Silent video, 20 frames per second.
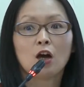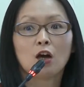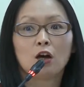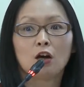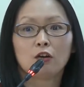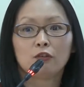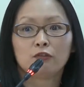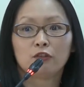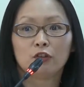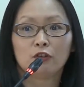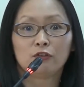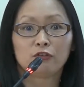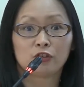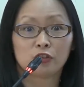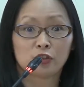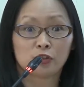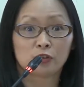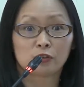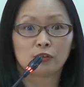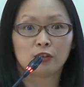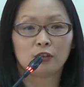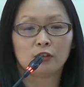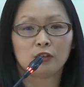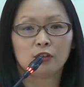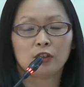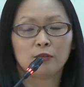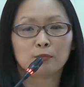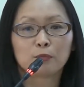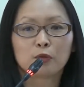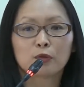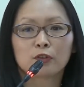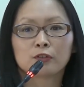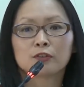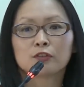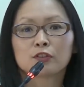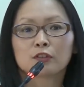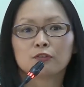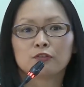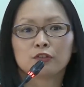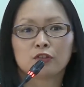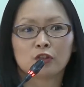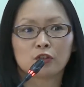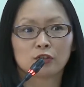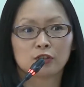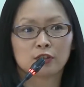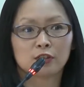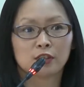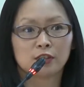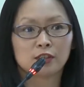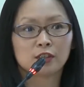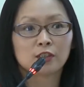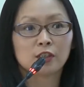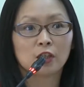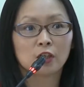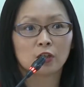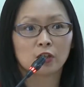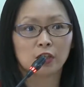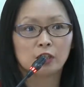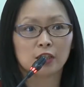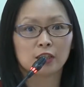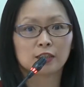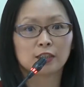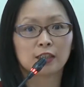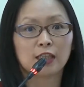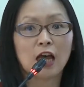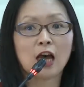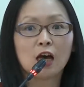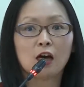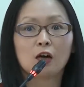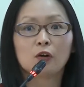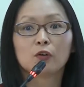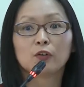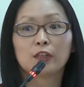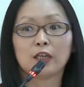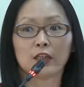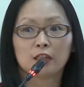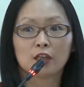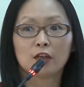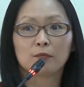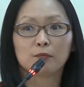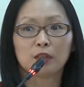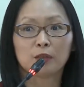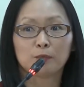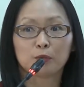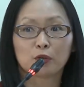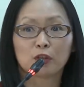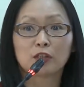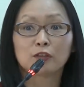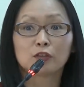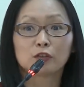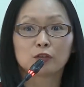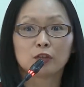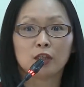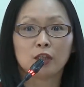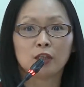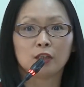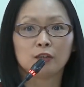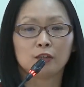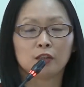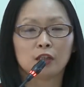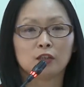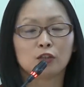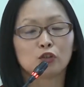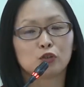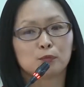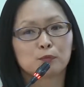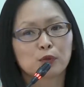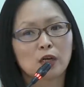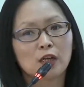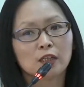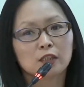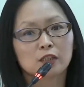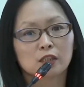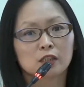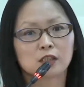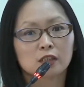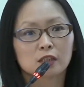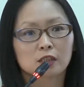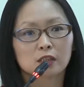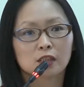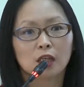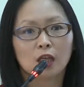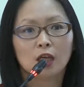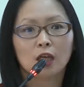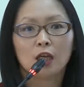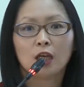of the importance of Vygotsky's theories and how they can be put into practice.